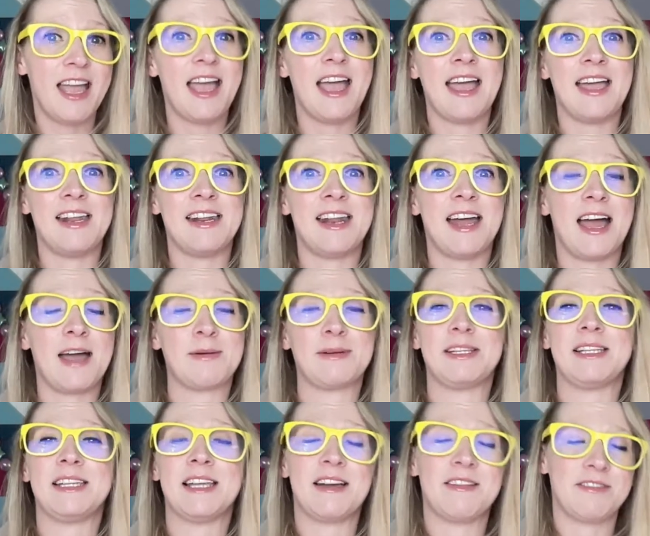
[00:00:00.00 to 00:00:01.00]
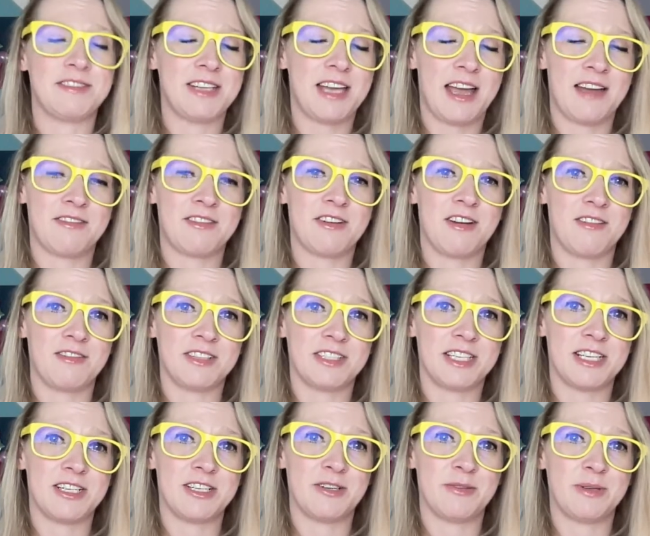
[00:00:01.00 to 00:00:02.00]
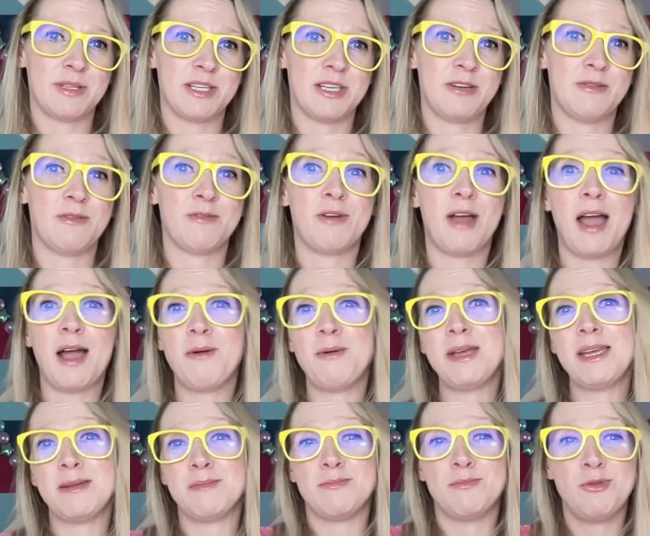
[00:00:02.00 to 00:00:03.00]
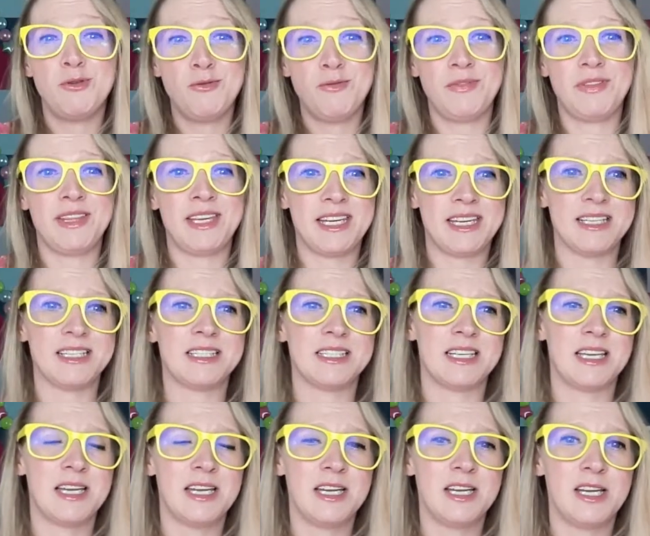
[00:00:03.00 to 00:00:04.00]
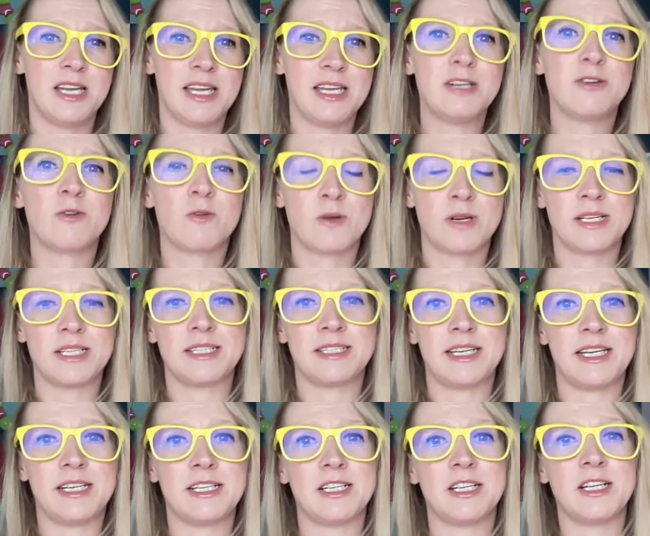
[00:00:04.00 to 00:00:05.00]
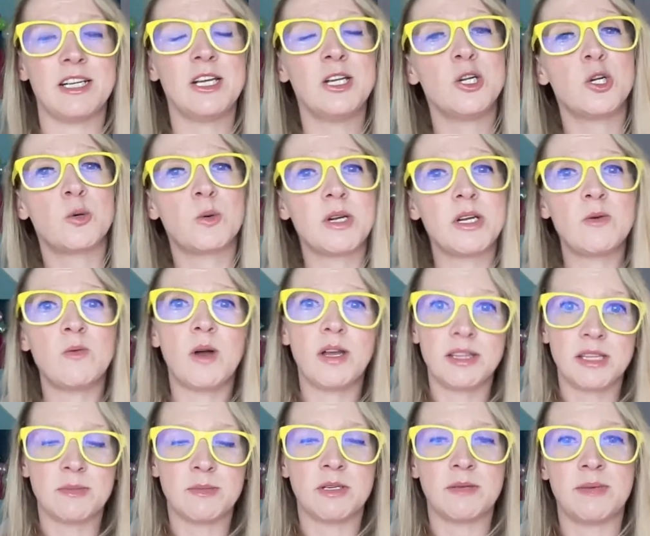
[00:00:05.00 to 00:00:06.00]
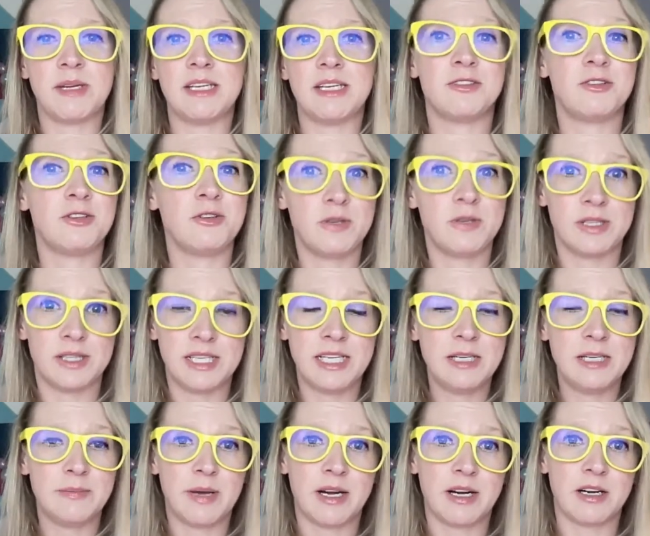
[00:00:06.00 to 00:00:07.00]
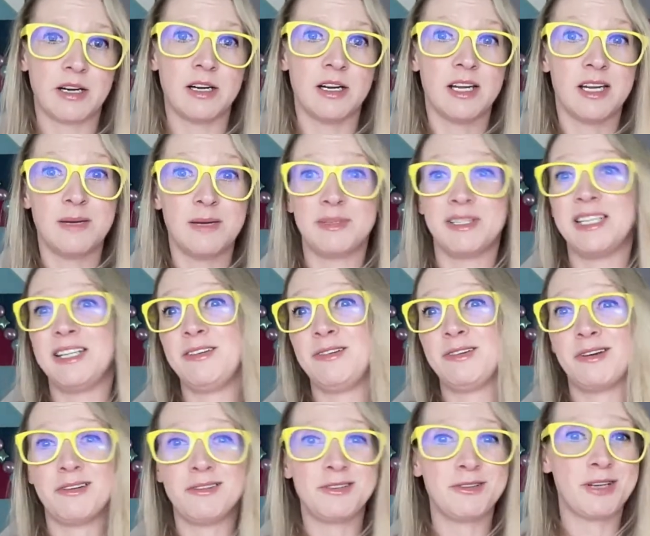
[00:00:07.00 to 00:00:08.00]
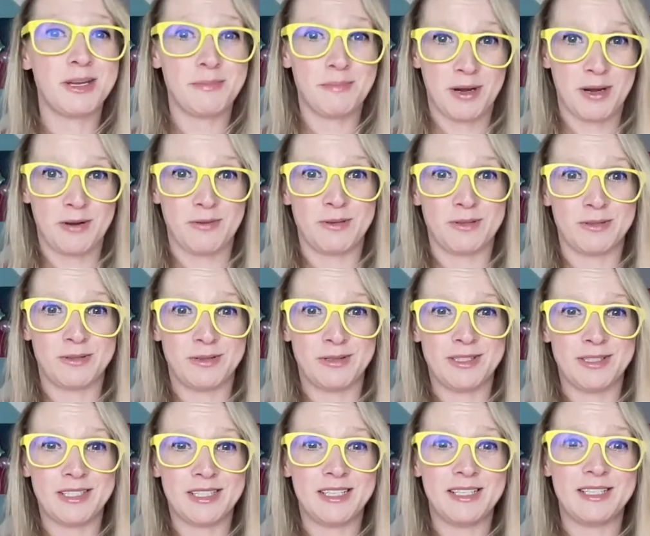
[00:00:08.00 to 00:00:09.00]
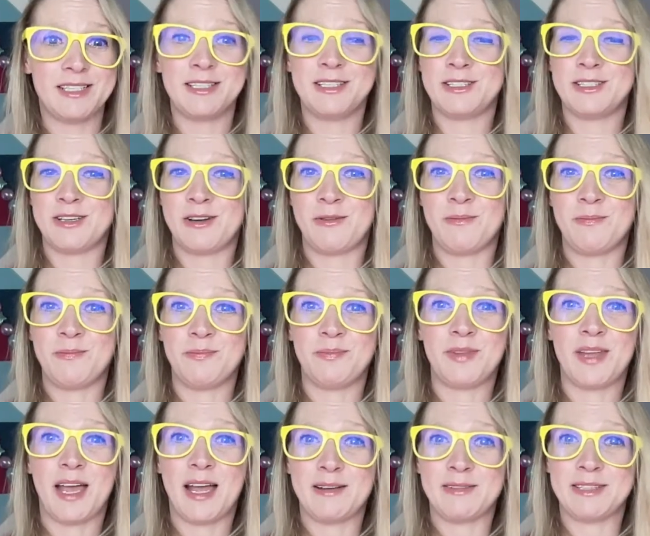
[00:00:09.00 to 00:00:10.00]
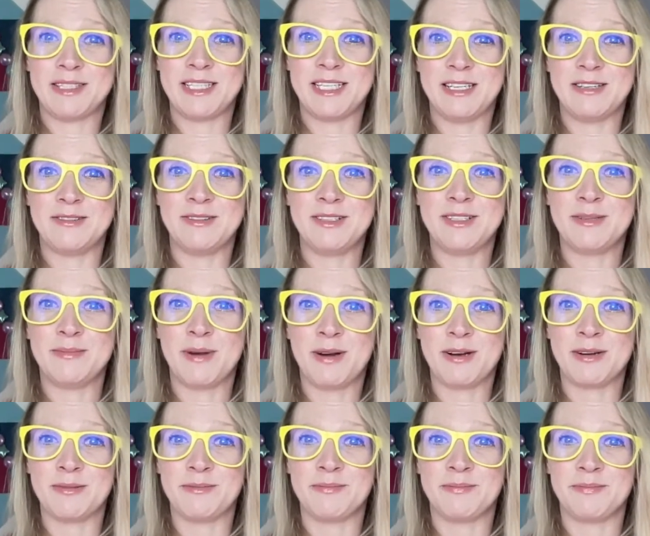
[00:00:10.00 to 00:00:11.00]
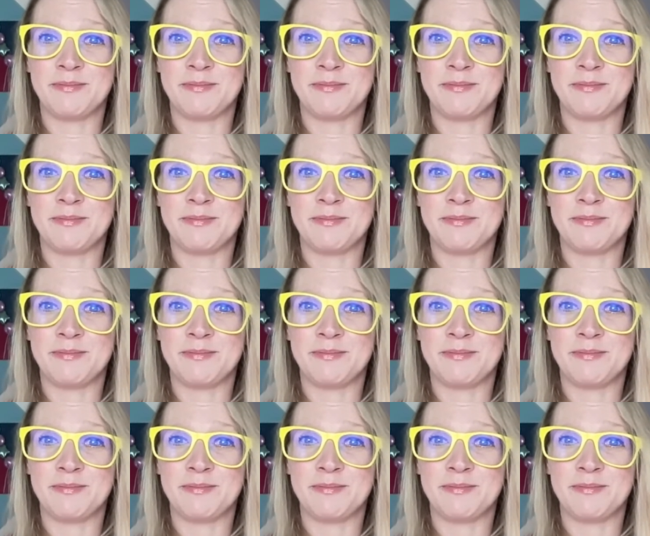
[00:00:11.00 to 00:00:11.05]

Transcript: And I would love to have a conversation with you of how we can move things in your organization to where you want them to be, so you can lead better, but then you can also get better results. So I will see you tomorrow.